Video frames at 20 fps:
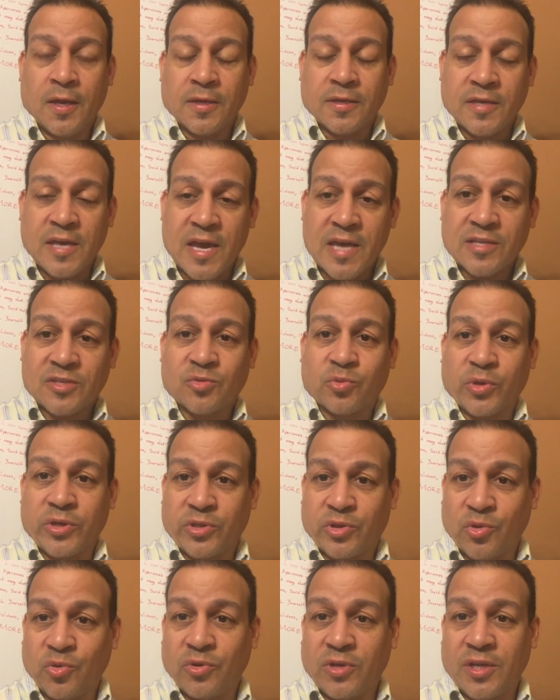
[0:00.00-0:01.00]
Yes, we
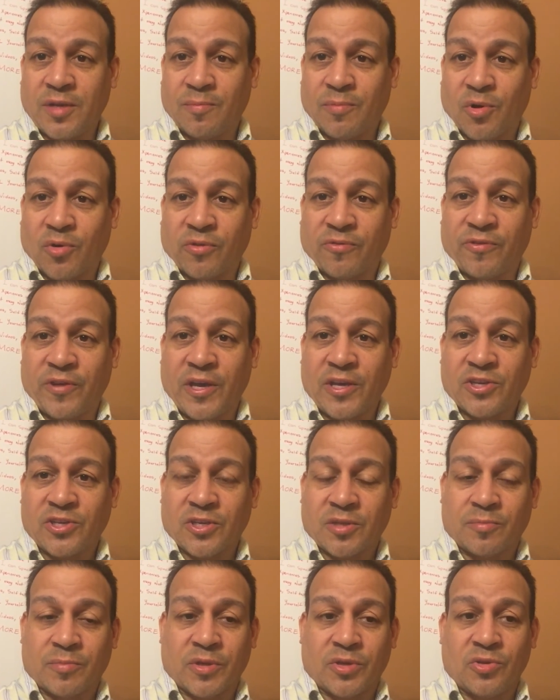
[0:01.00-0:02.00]
do need
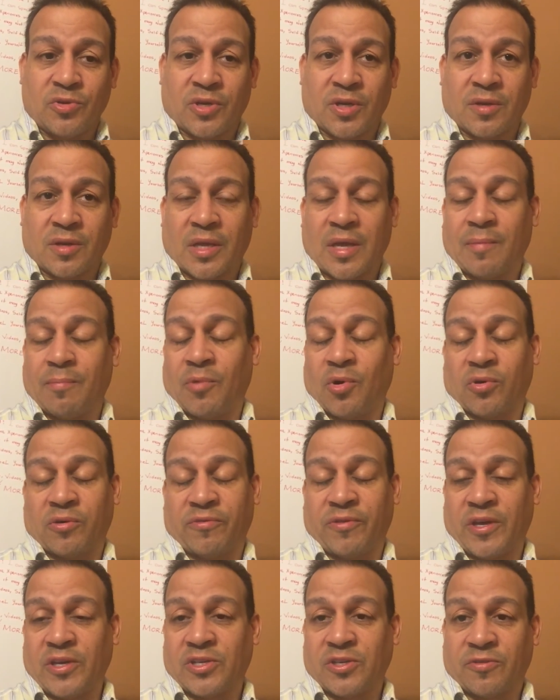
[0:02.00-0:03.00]
motivation, but you can get
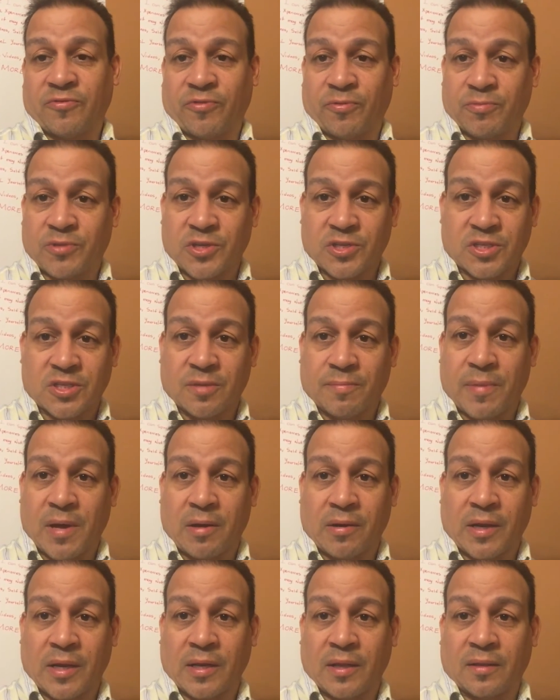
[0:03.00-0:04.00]
motivation from just
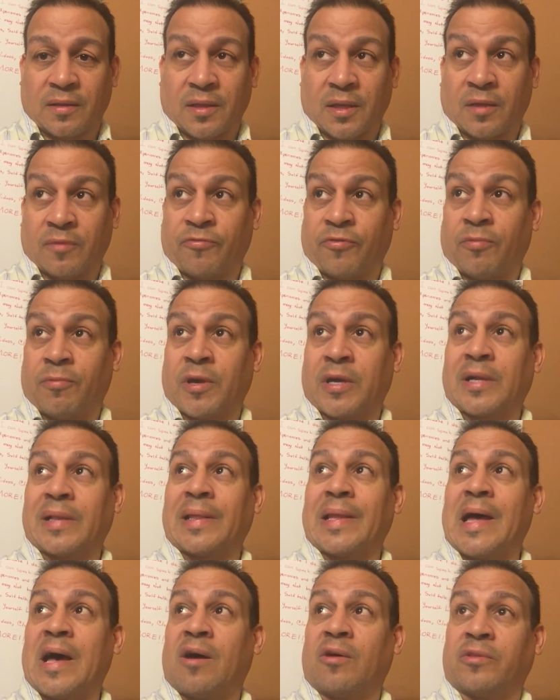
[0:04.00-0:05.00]
about anything. From a
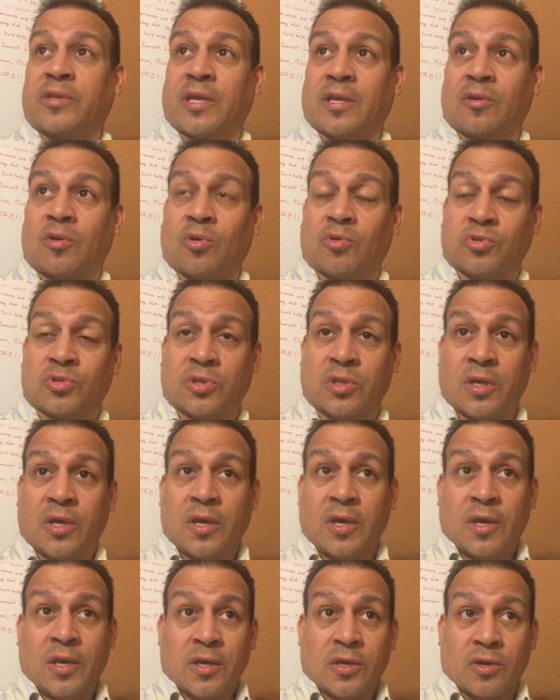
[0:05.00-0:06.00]
cloud that goes,
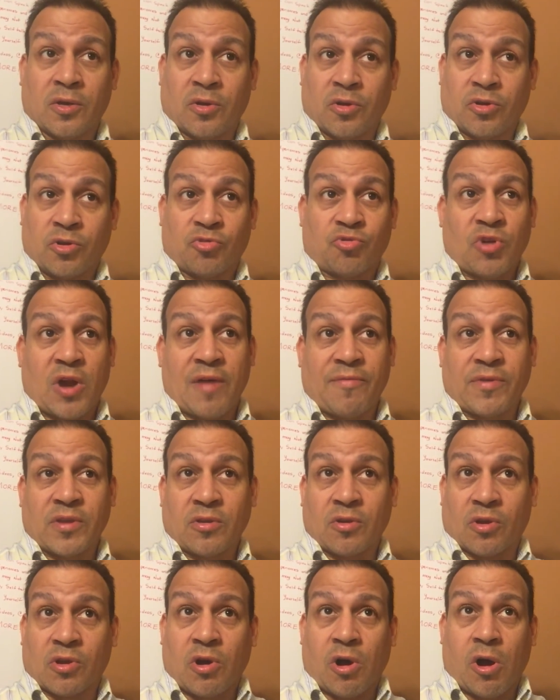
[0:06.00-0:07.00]
You know, you're
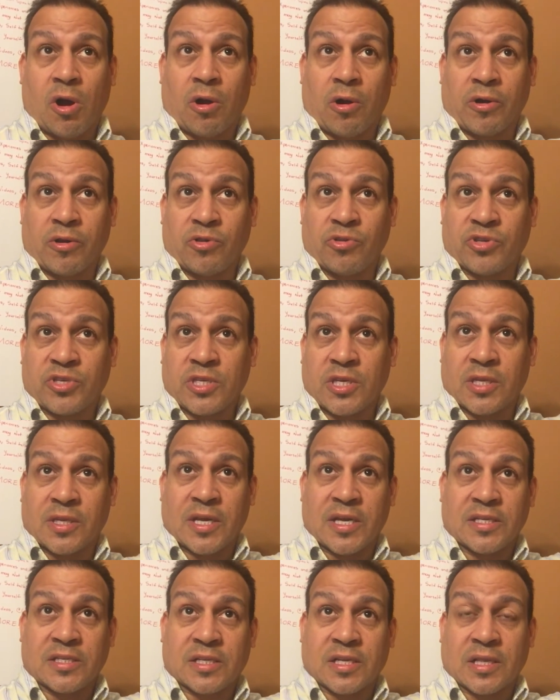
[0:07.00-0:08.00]
driving your car and you see a
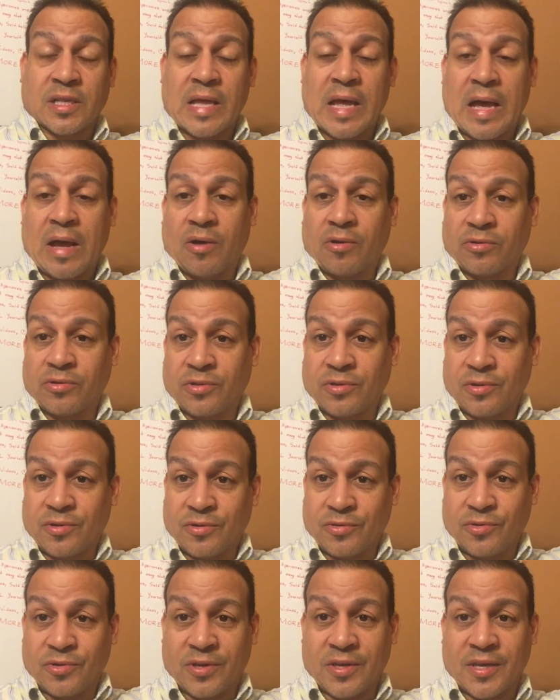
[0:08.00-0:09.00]
nice cloud. You
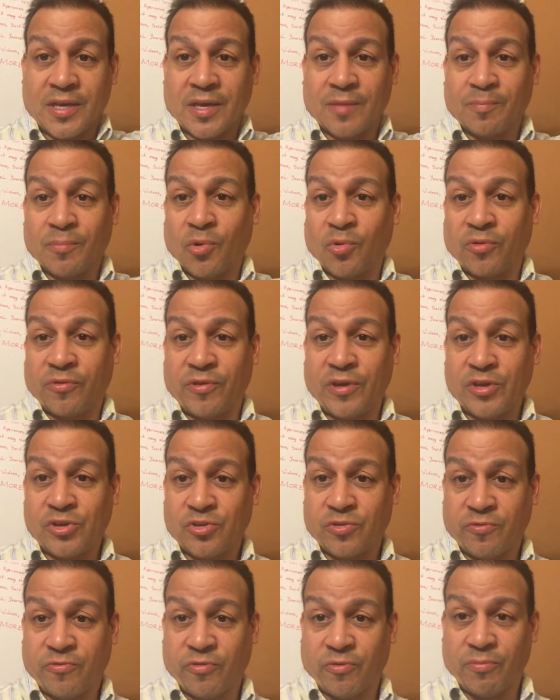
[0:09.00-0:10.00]
know, you can get
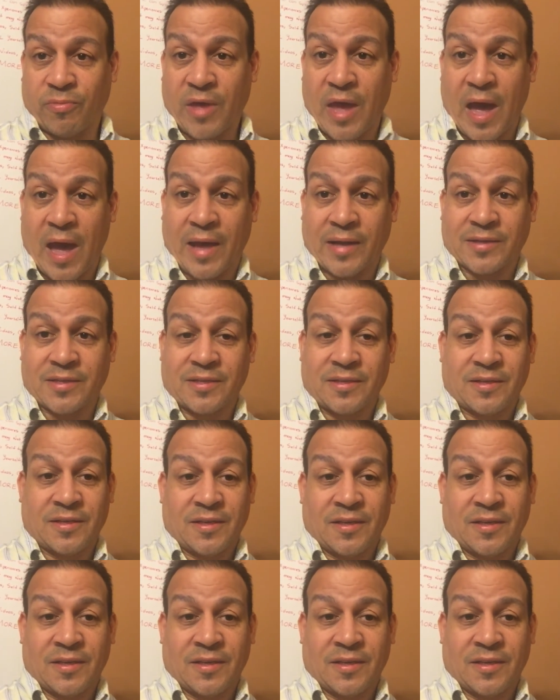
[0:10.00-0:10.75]
motivation from that.